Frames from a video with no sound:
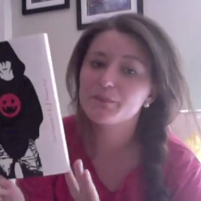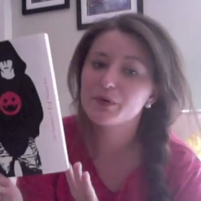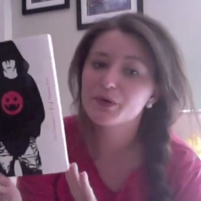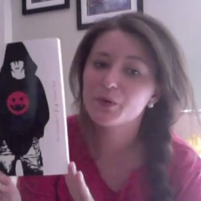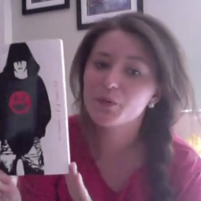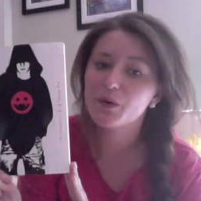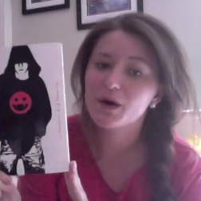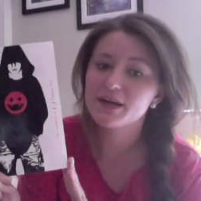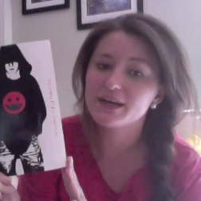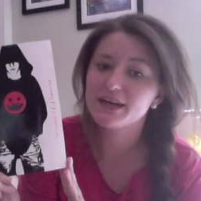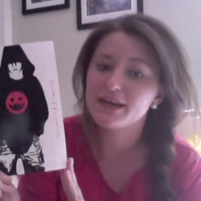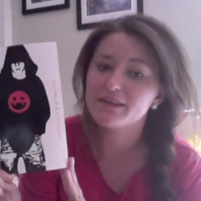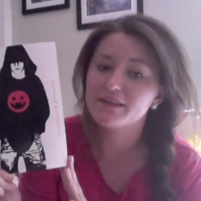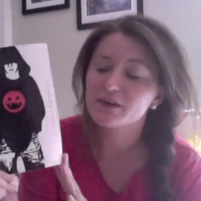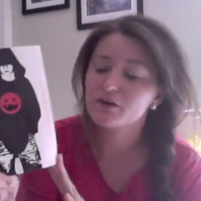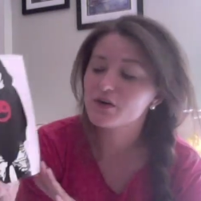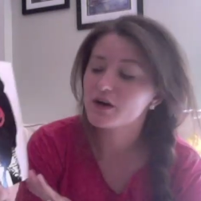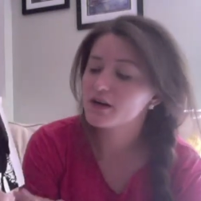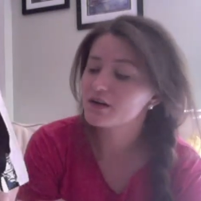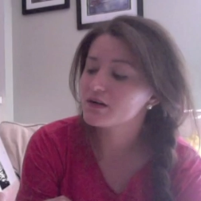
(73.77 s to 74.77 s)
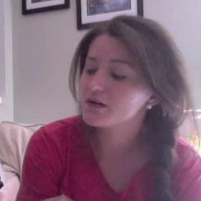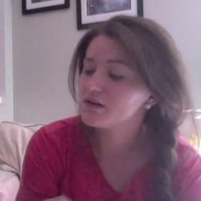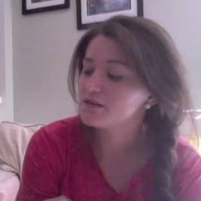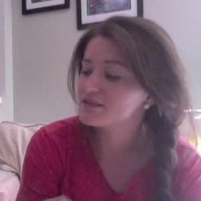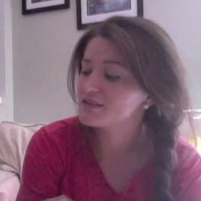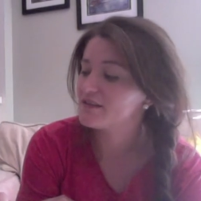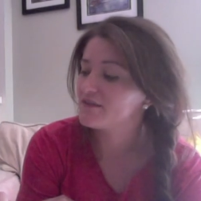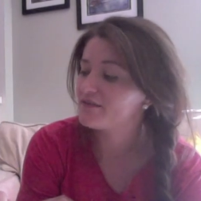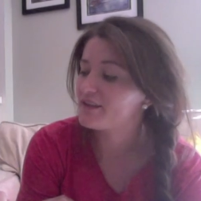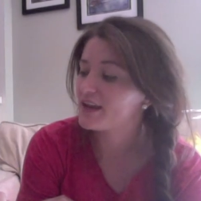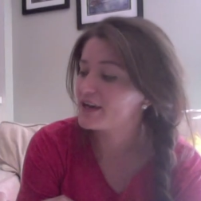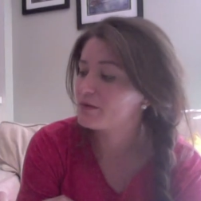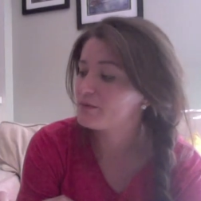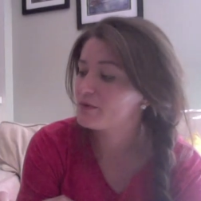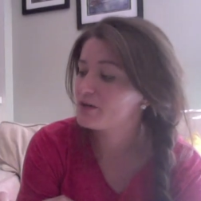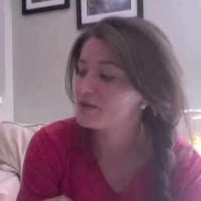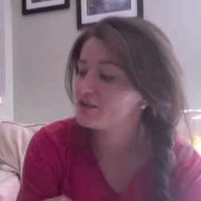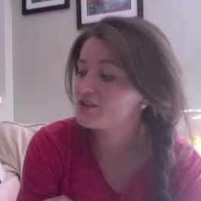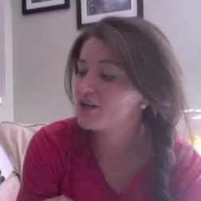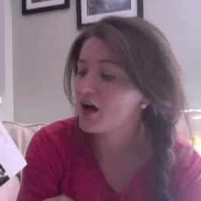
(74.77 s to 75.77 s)
Book one and the Chronicles of
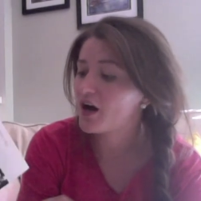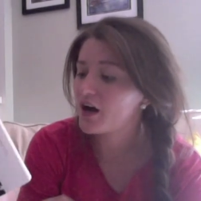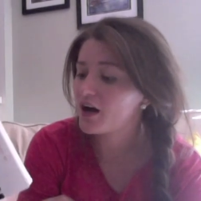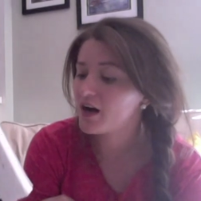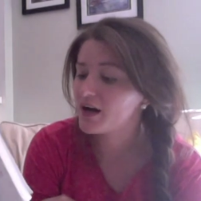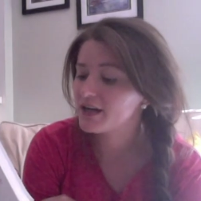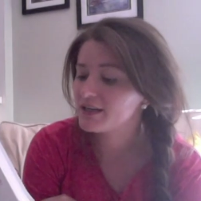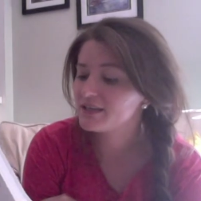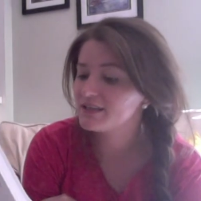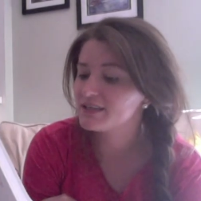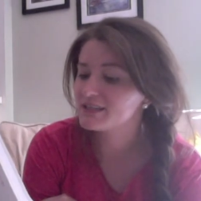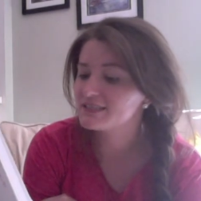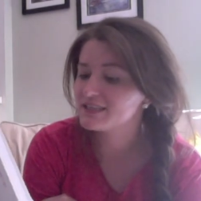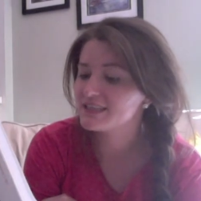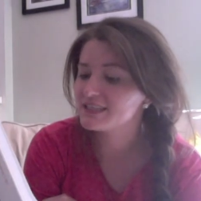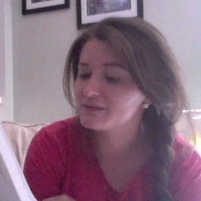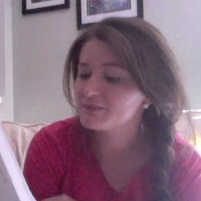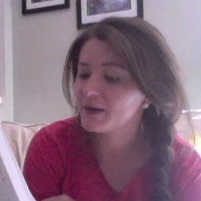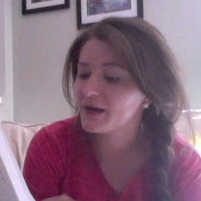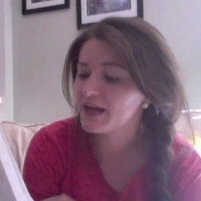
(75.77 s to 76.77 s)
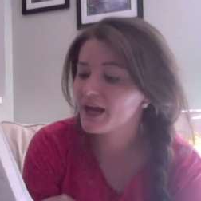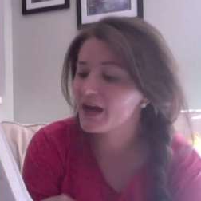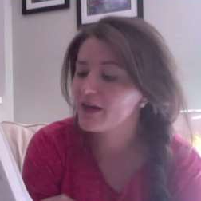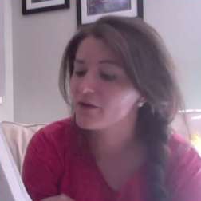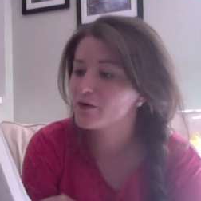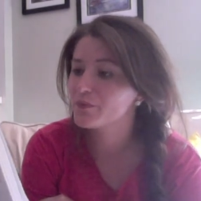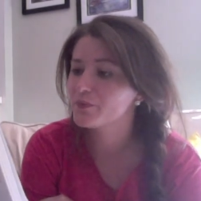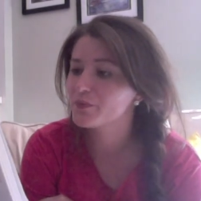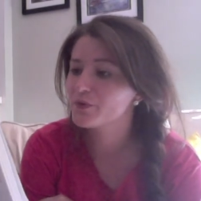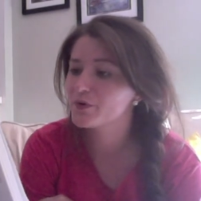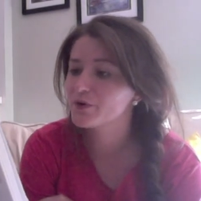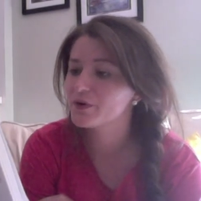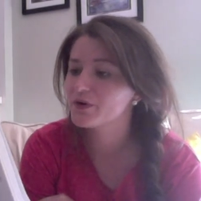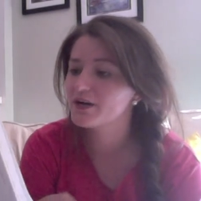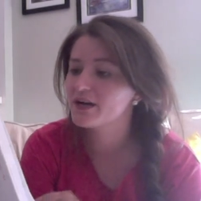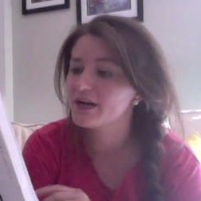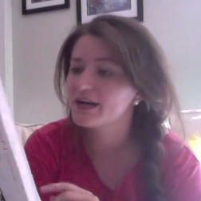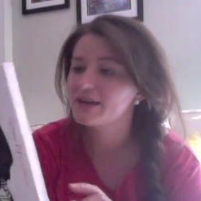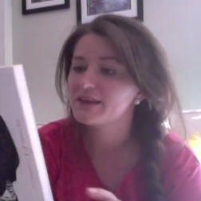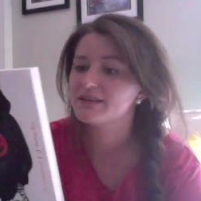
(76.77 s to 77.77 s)
Vladimir Tod. This is by Heather Brewer
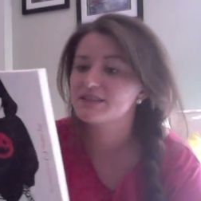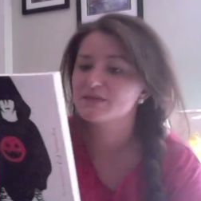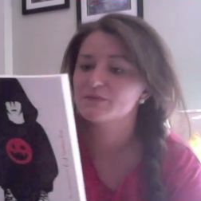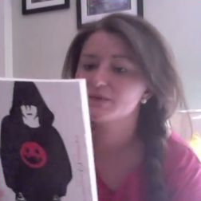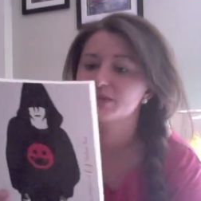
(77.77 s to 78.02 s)
and this